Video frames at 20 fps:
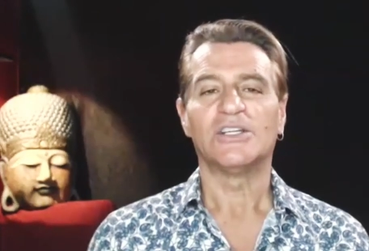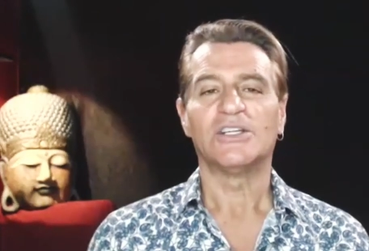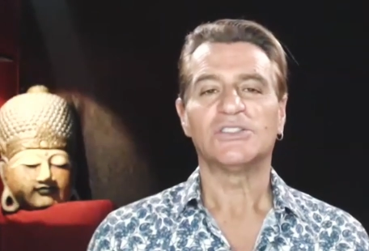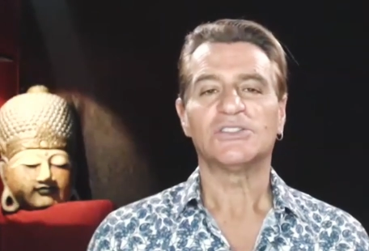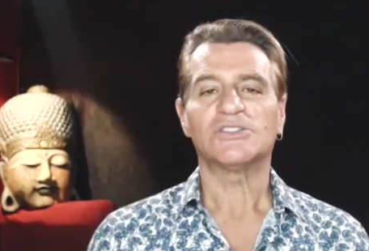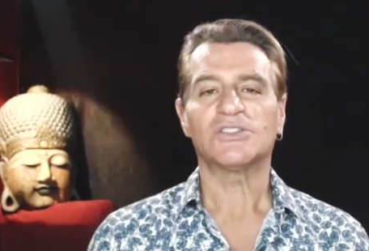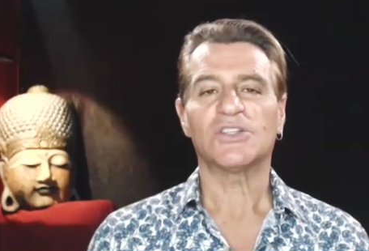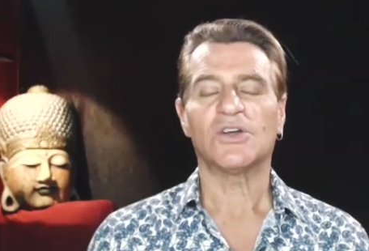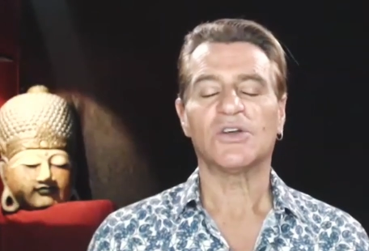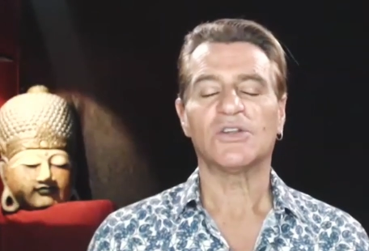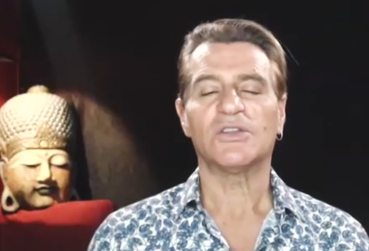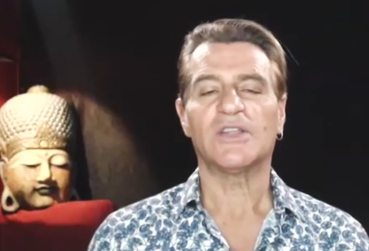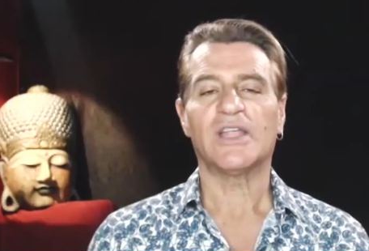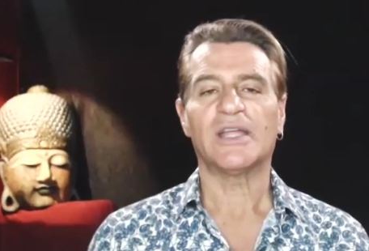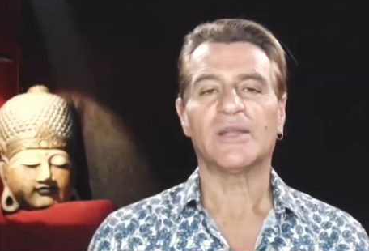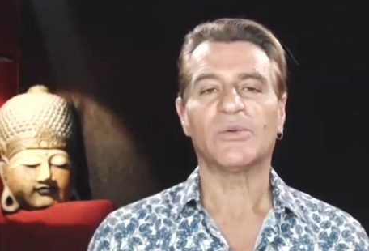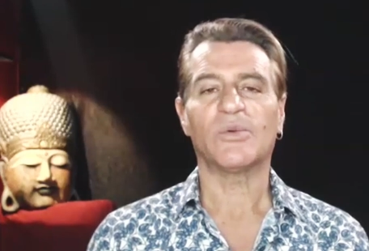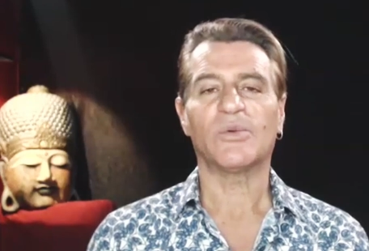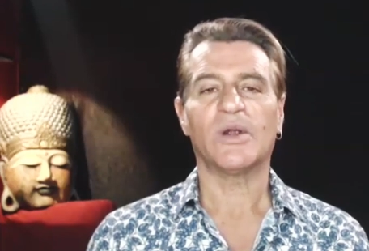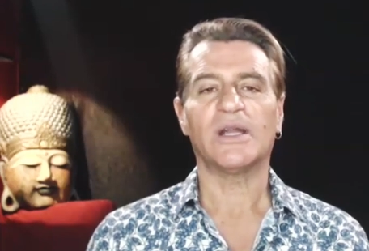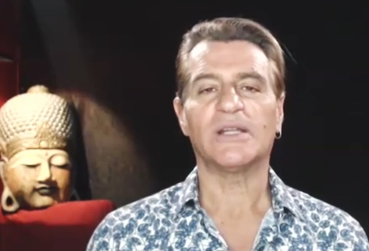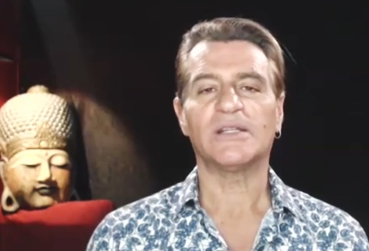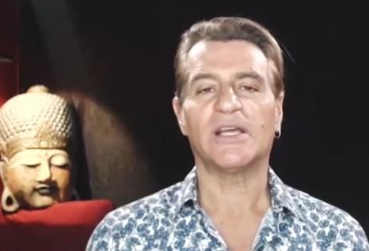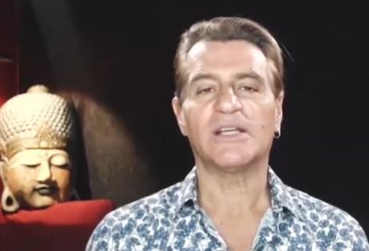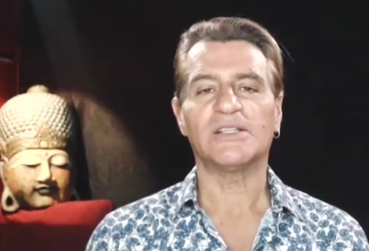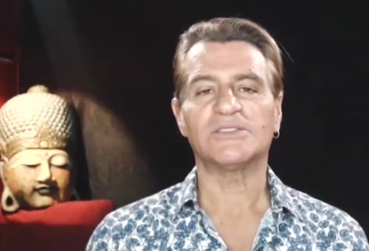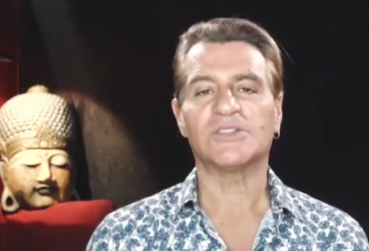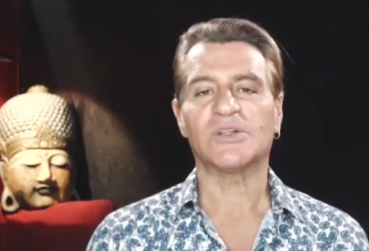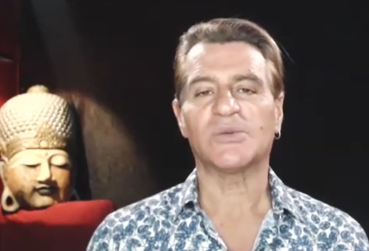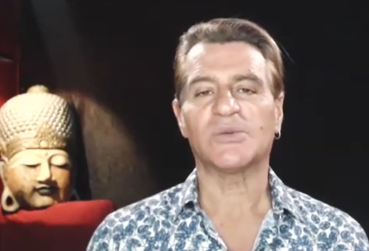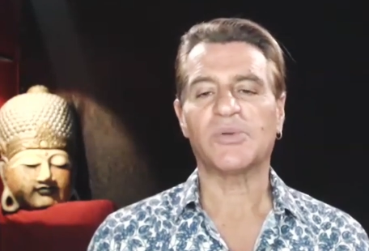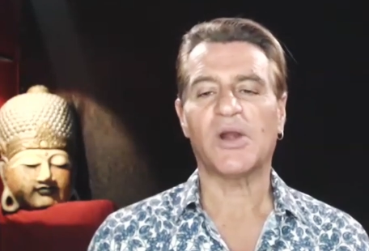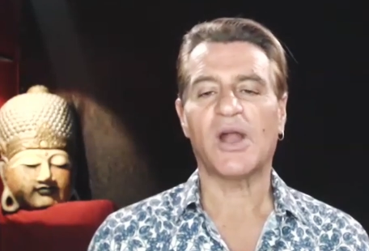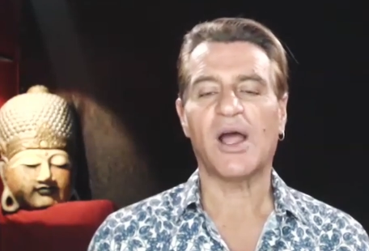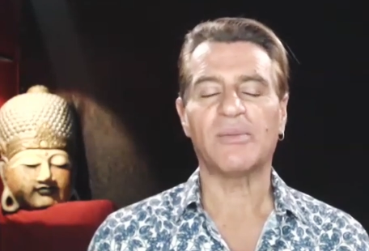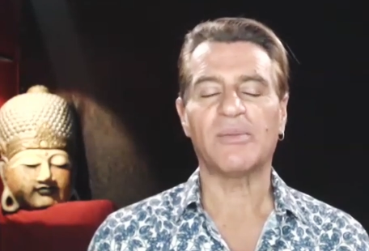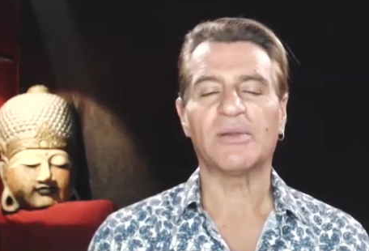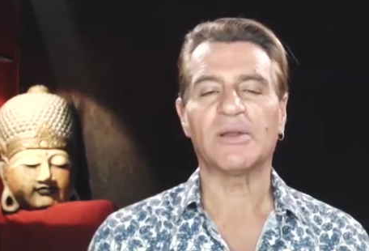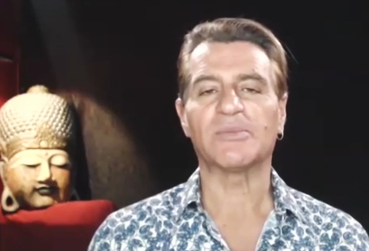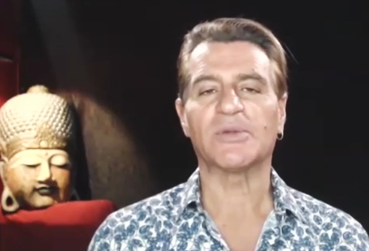Speaker 1: So then where does the
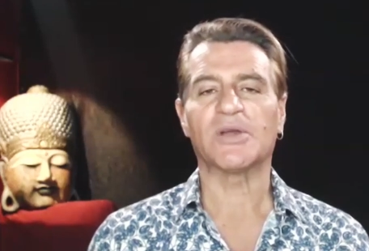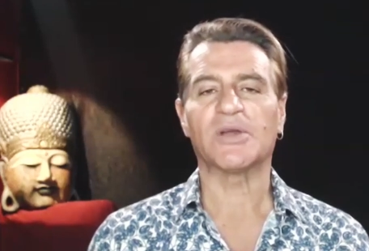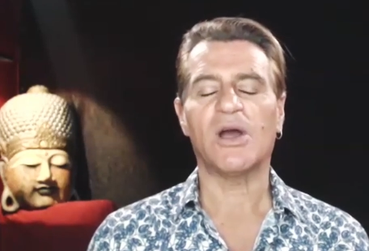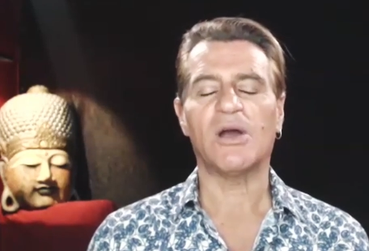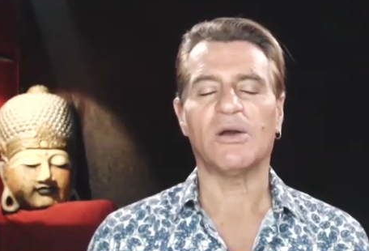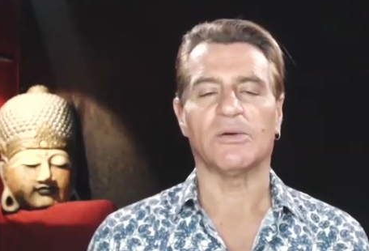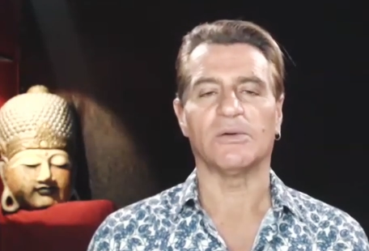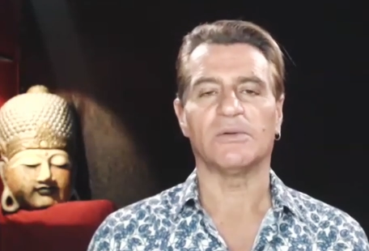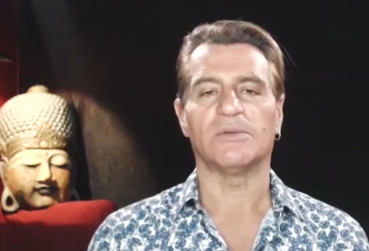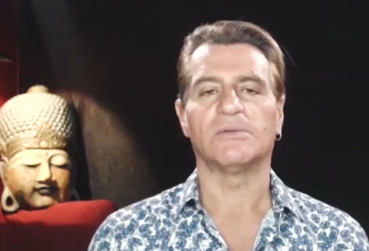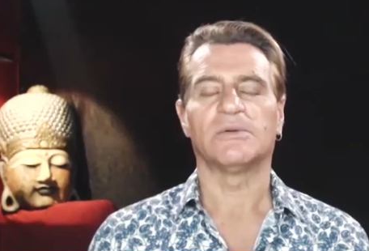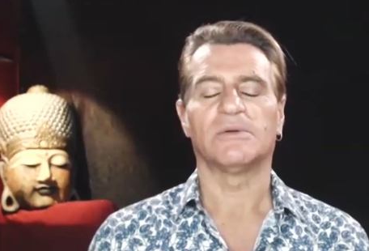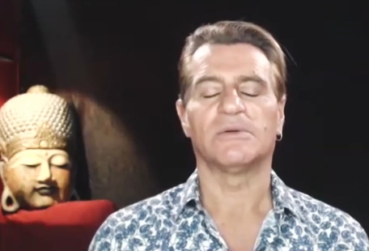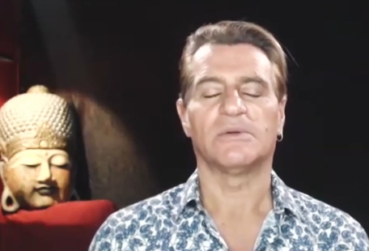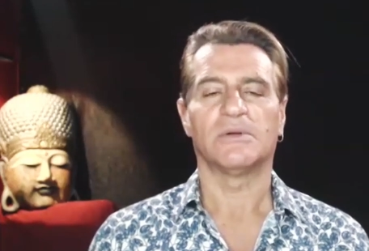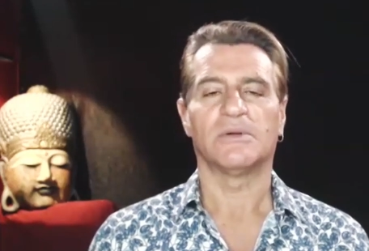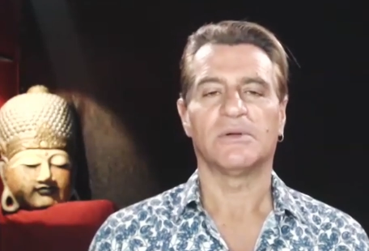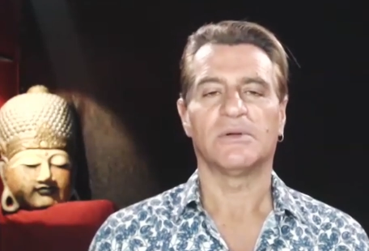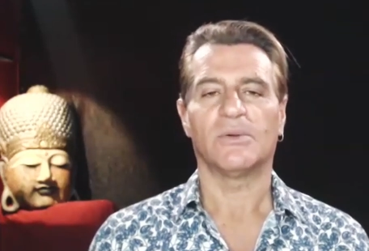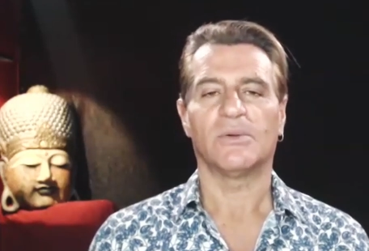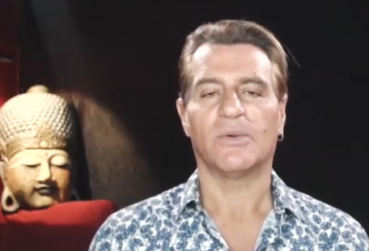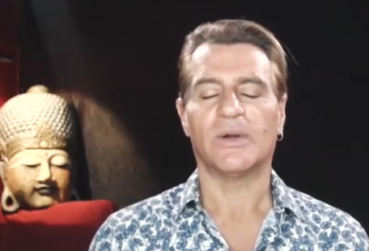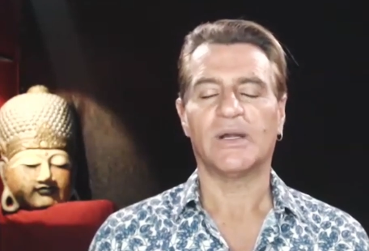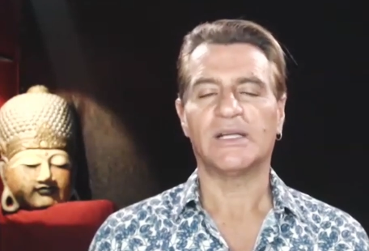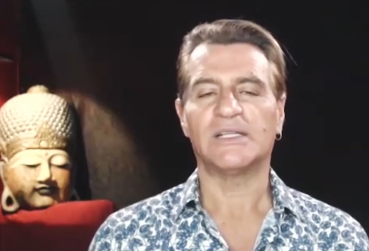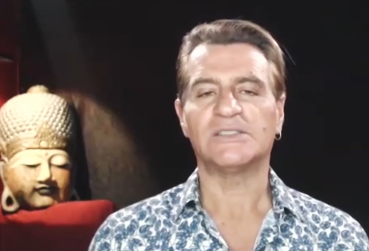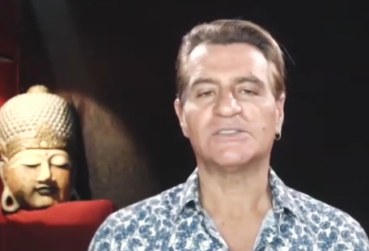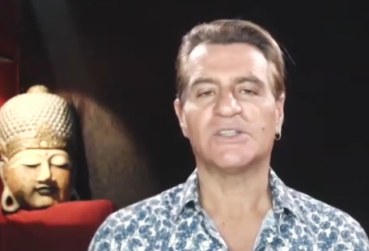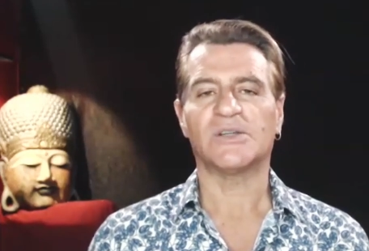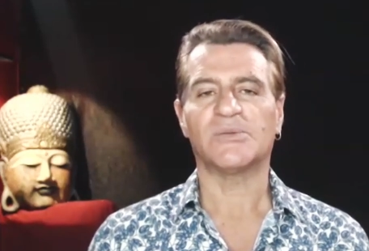problem go? Where is